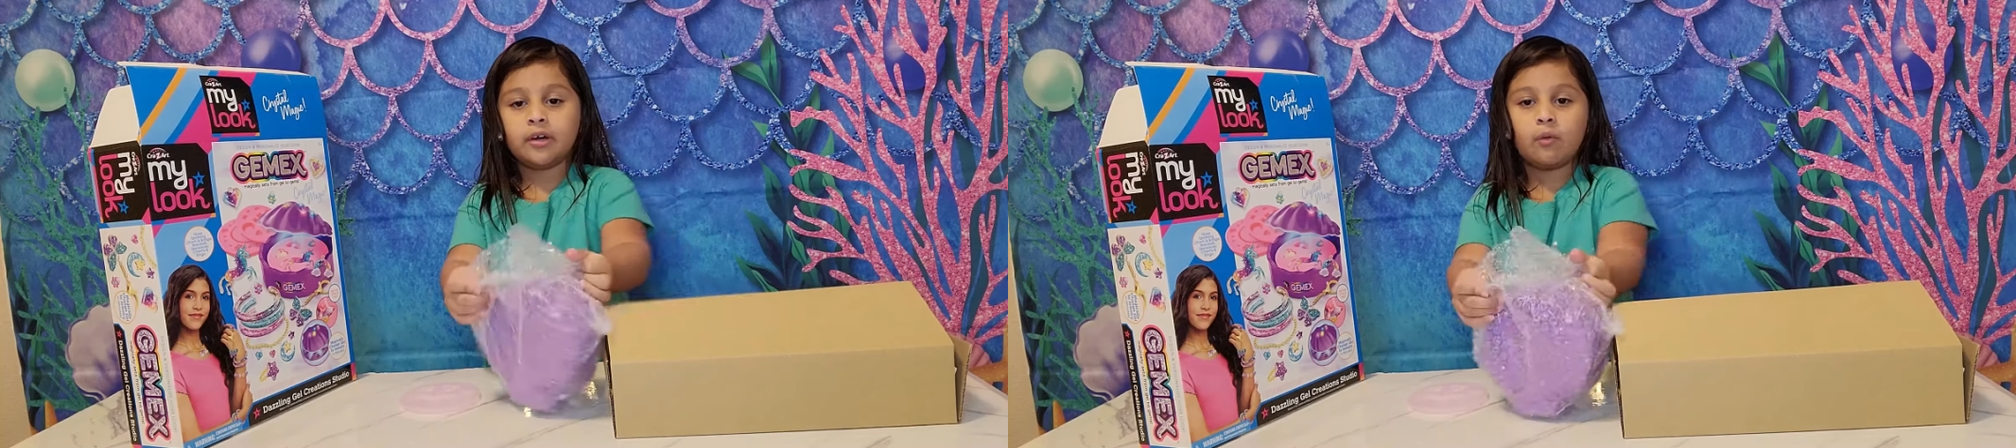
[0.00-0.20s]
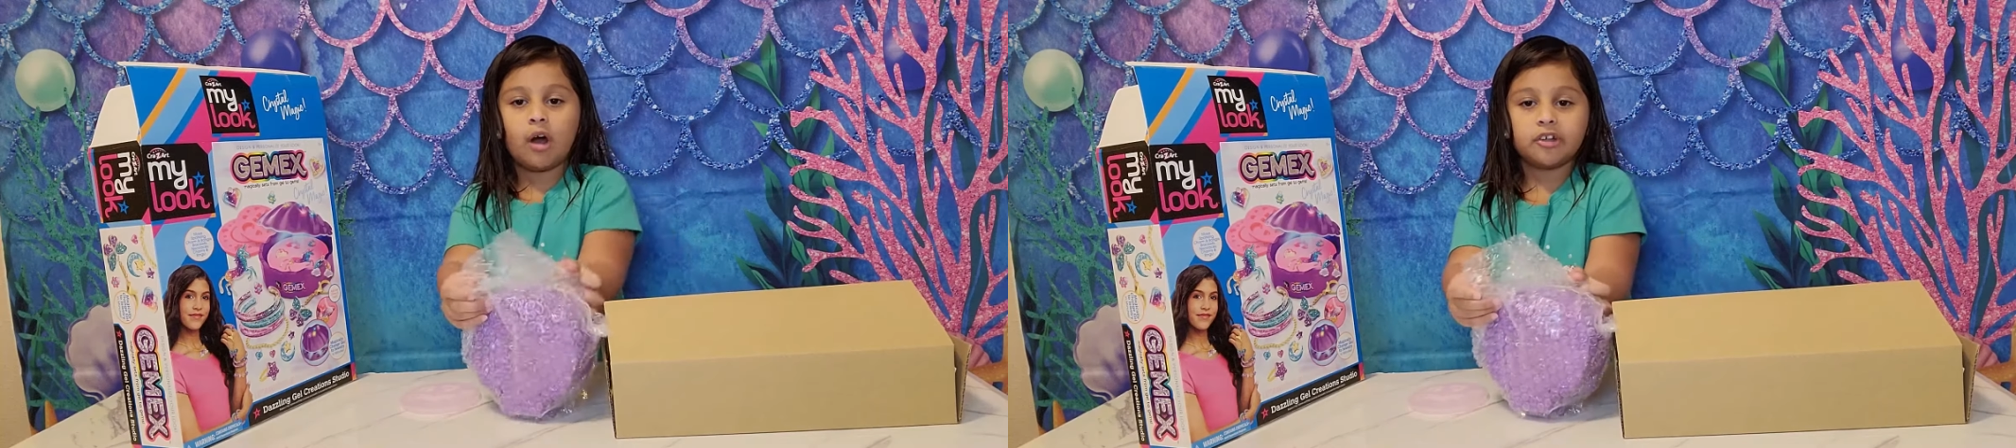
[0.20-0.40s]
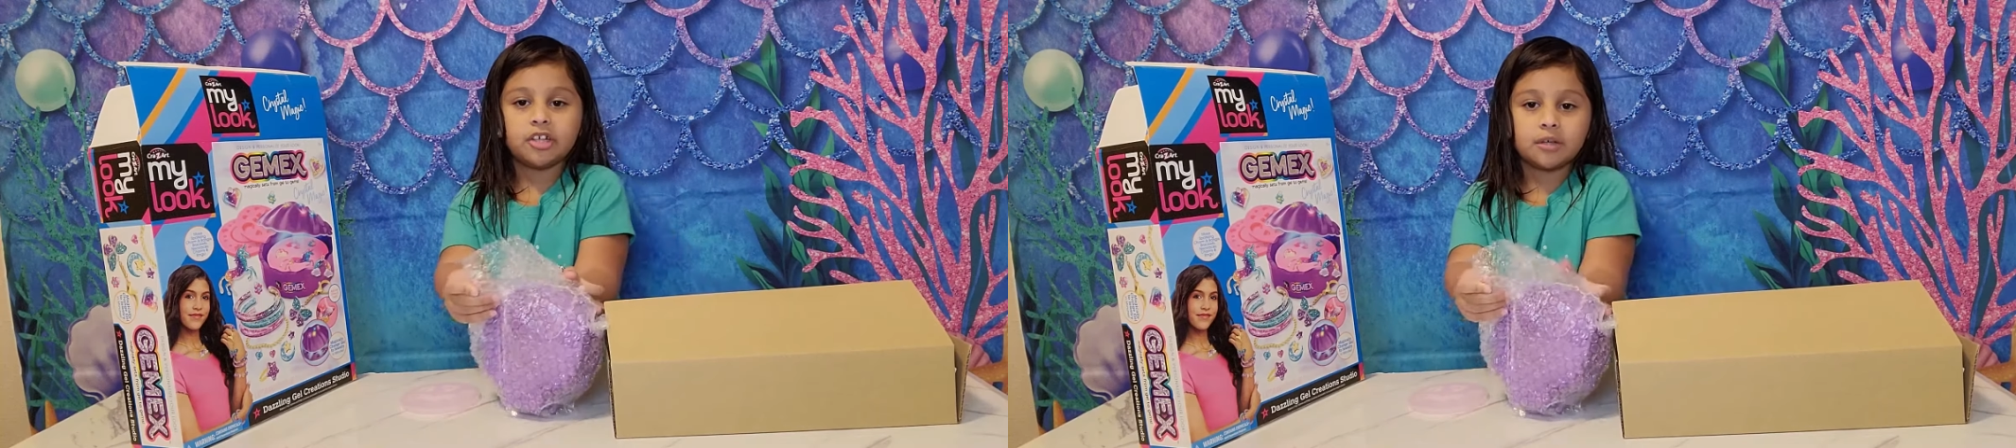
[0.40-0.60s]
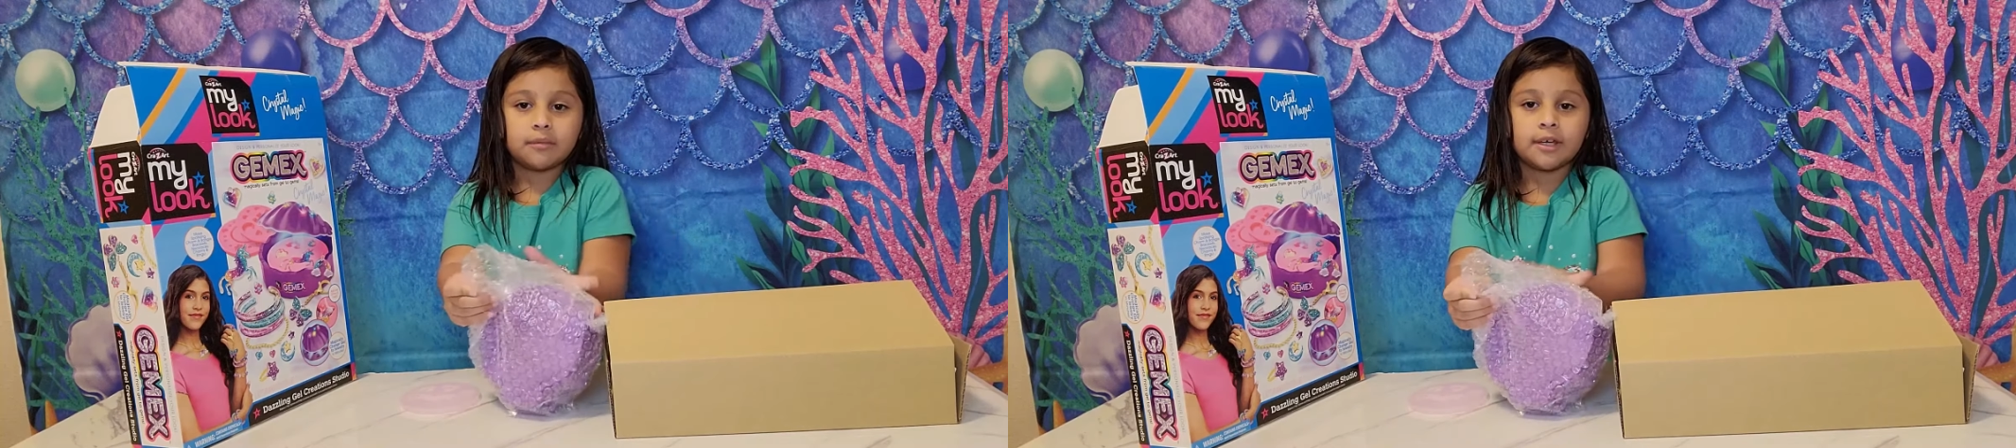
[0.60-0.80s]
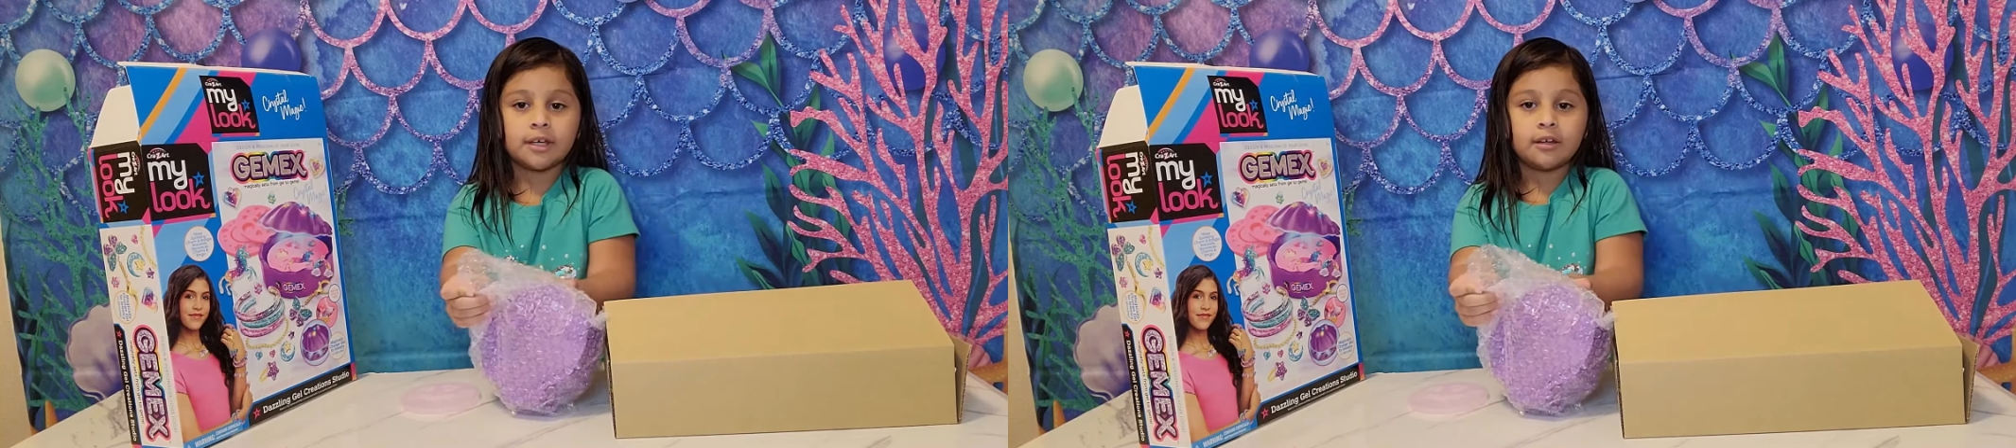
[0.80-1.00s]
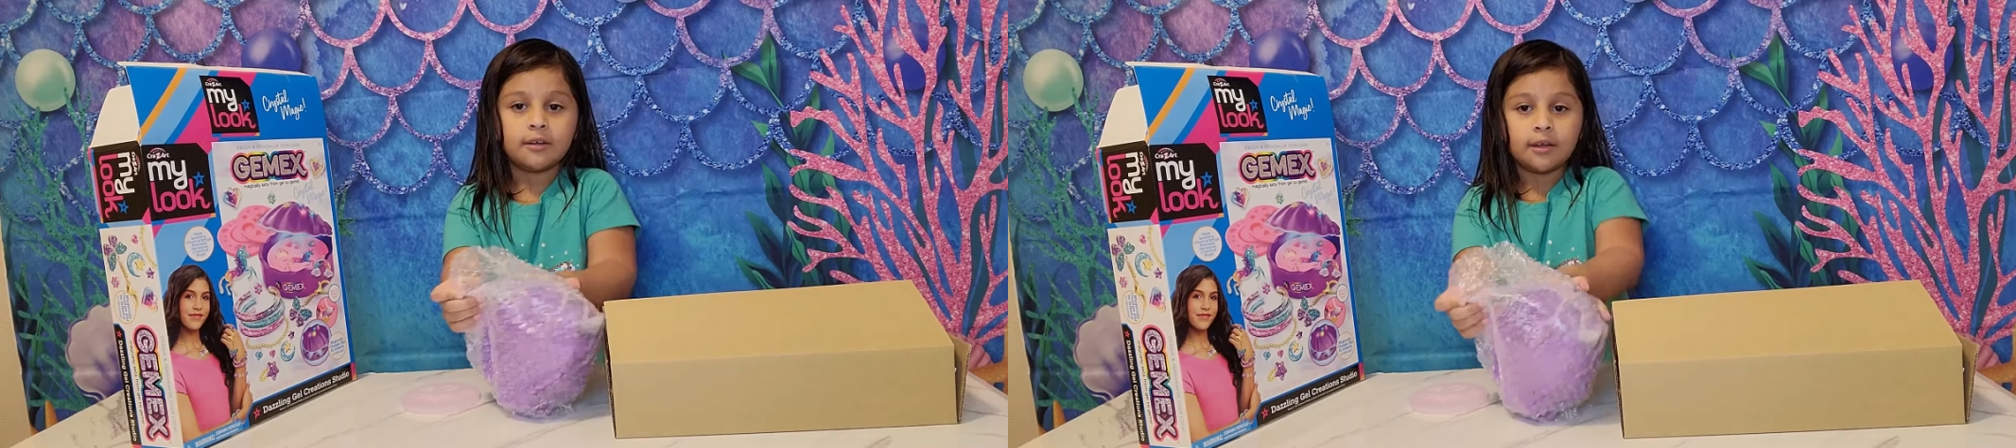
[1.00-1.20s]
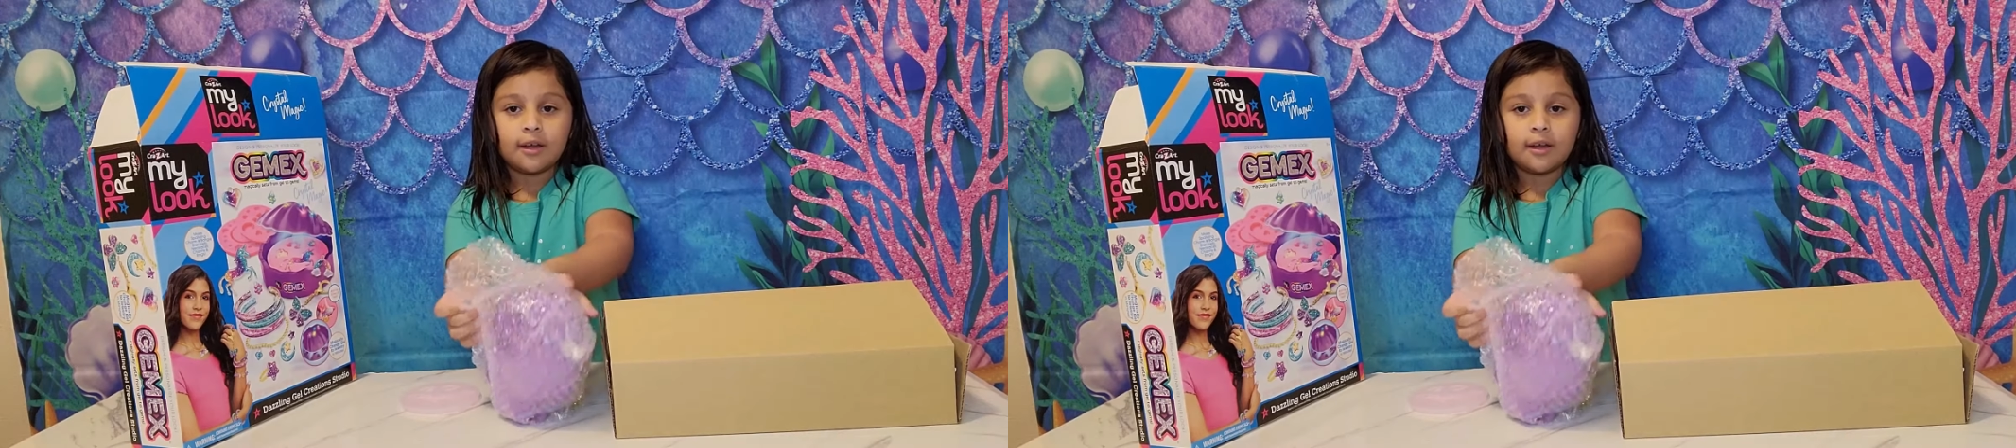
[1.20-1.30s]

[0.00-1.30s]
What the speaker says: here watching me,